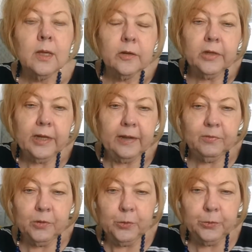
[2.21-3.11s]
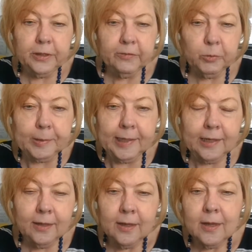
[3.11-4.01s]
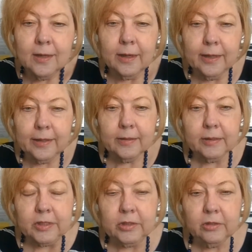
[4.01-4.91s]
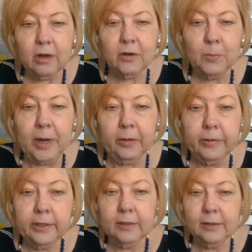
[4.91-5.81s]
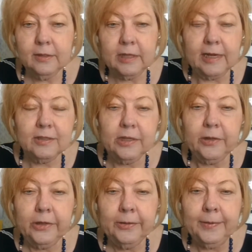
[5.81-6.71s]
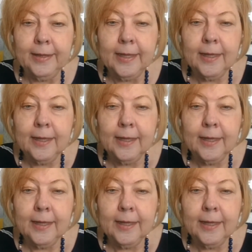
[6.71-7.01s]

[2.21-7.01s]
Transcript: Good afternoon, everybody. This is Dr. Myra Salcido